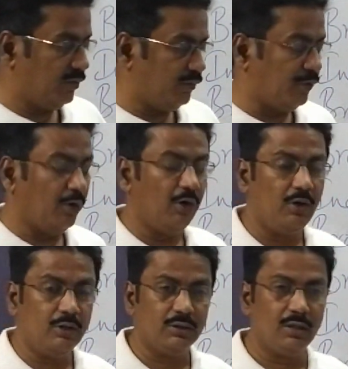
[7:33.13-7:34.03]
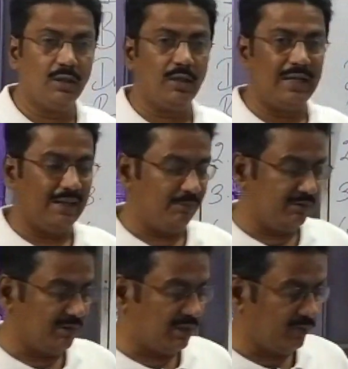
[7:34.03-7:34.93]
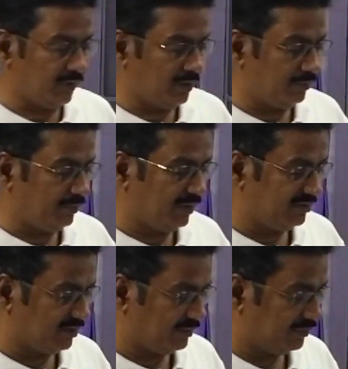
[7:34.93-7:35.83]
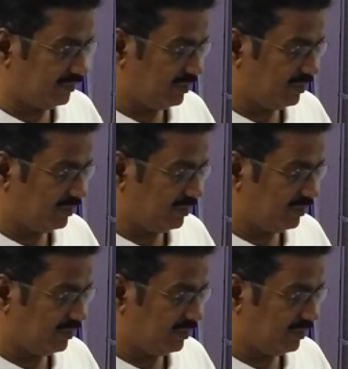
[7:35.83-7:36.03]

for the Amazon River basin.